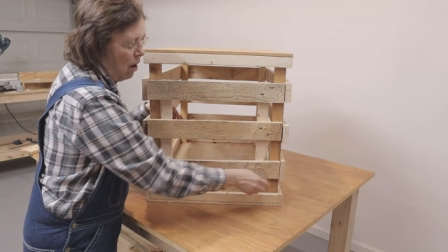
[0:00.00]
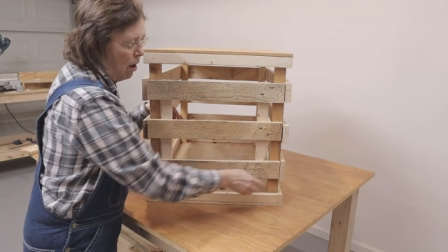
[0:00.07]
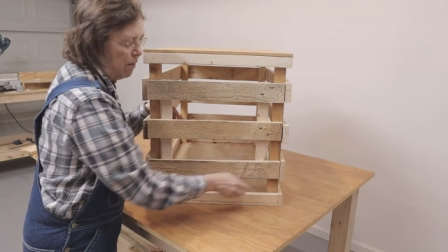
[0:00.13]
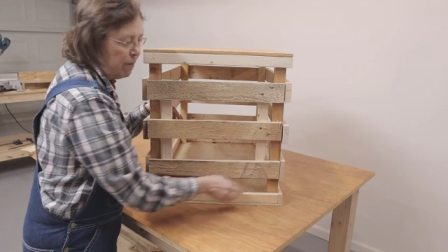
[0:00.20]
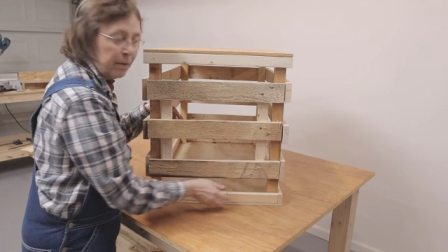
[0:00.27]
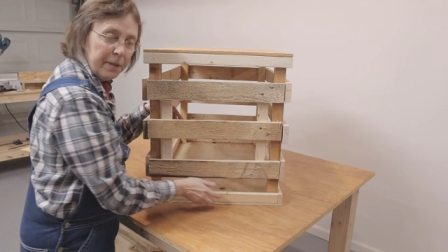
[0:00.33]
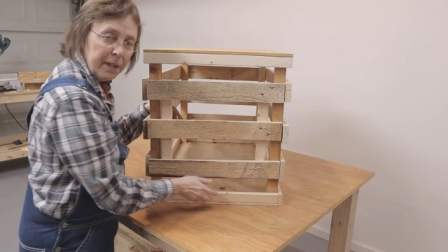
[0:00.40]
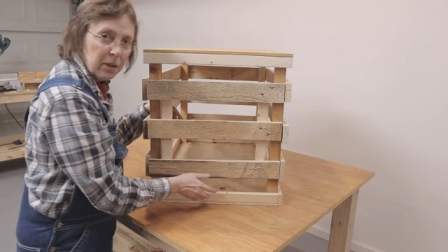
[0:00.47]

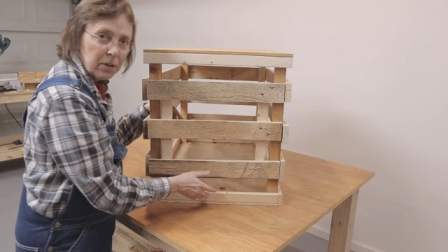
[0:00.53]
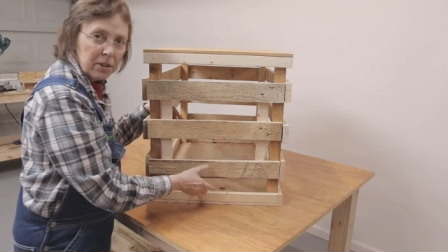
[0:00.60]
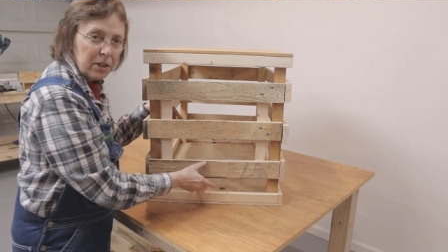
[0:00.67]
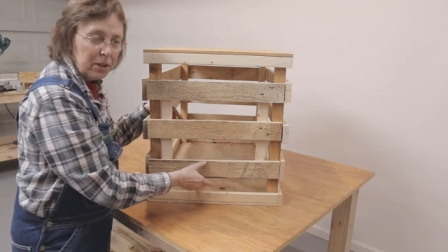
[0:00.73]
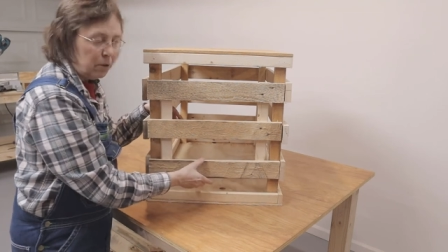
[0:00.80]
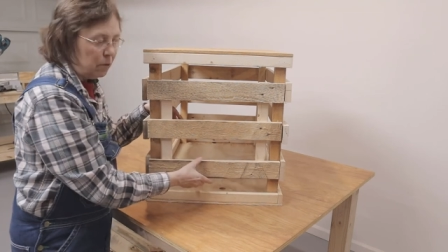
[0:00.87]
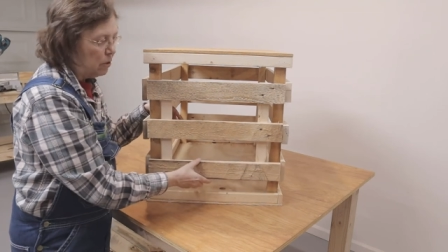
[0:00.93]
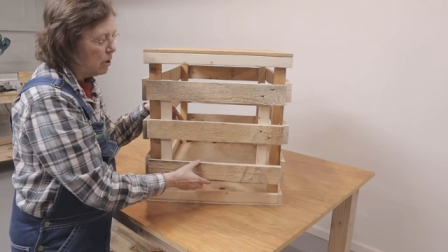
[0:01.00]
off of here
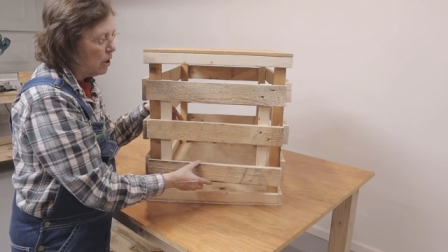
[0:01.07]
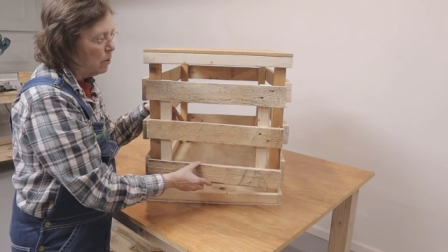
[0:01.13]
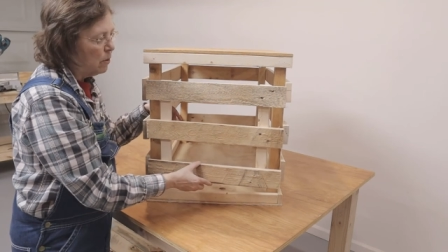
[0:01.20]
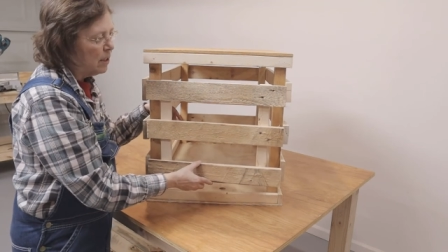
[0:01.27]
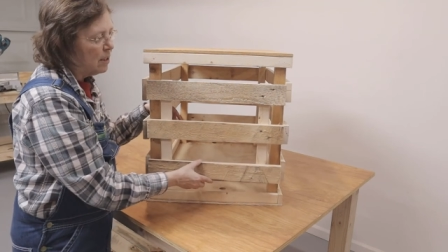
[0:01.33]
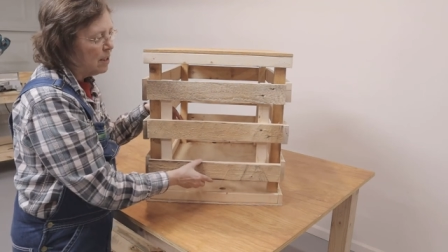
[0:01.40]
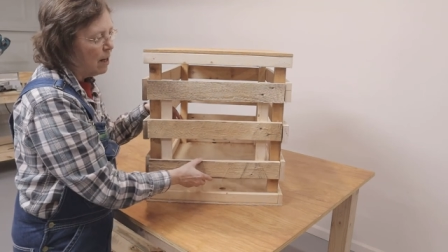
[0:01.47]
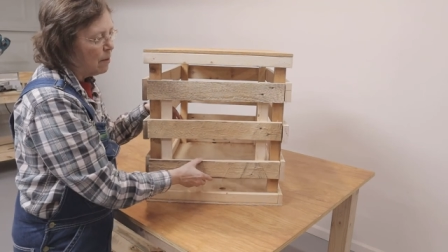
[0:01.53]
too, so
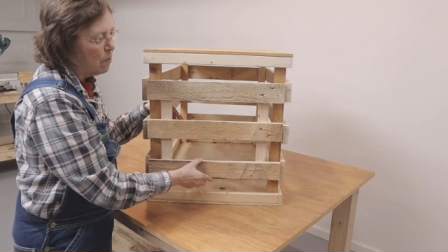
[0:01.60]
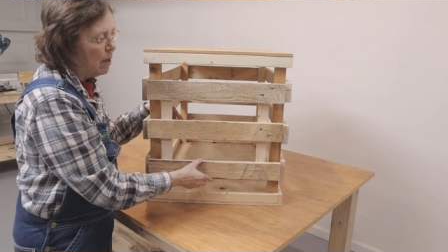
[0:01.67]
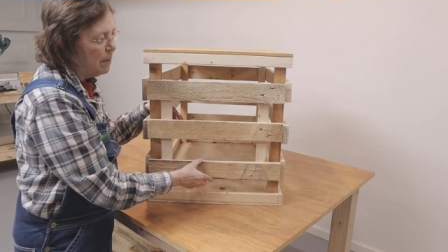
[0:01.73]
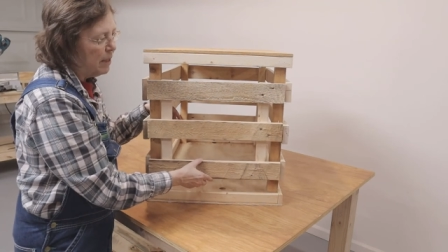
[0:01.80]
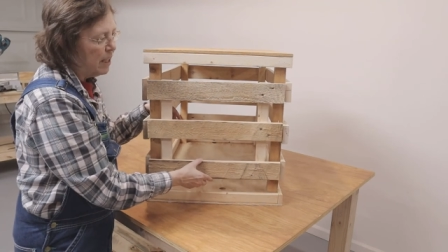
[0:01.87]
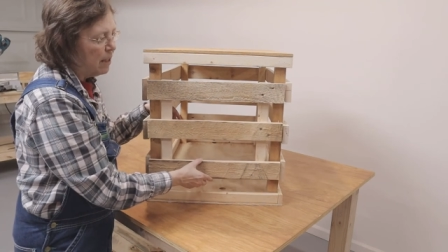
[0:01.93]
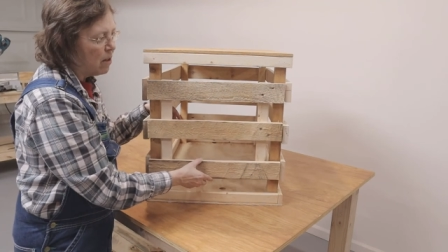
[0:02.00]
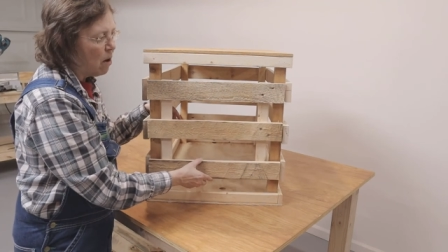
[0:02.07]
it's not
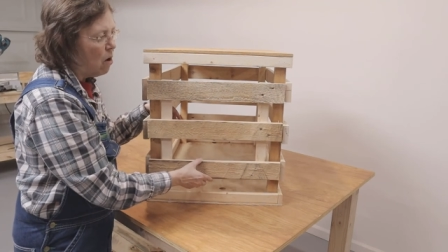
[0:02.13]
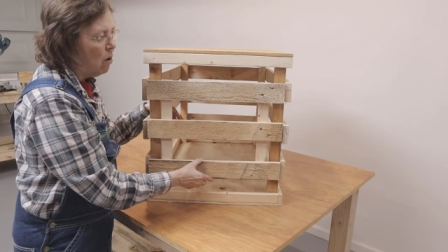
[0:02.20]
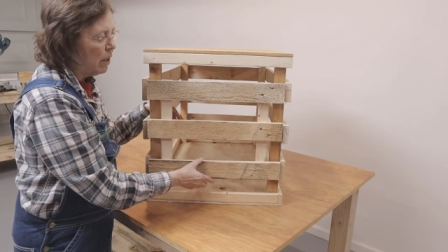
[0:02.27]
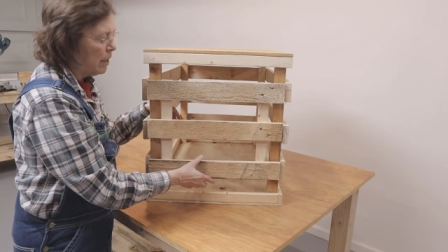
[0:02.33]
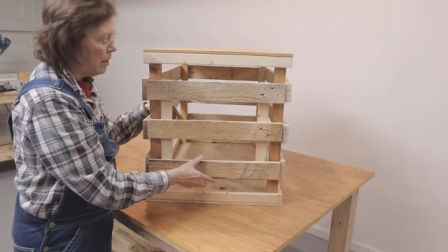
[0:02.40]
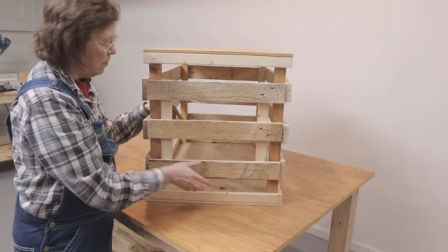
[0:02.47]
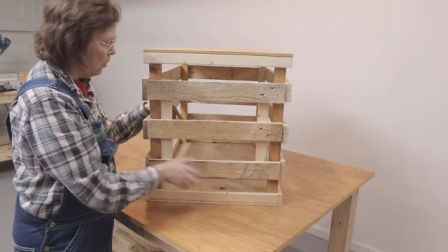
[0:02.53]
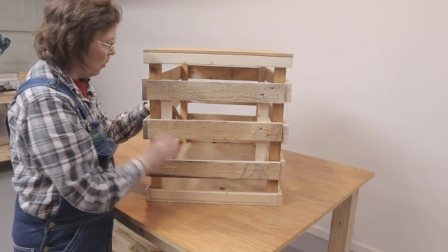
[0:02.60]
rubbing at all
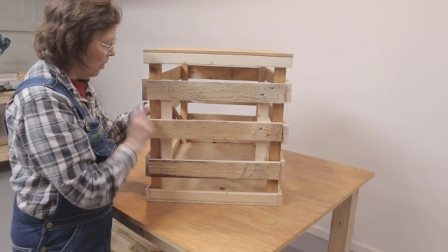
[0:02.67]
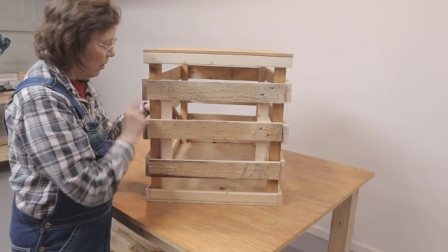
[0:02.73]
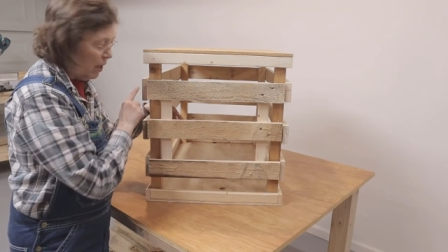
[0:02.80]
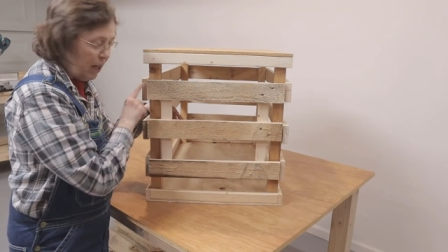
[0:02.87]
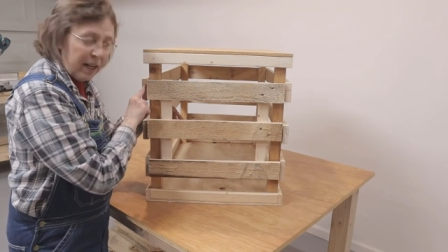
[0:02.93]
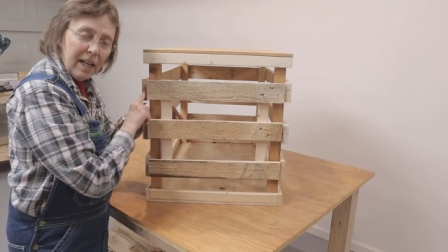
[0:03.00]
anymore.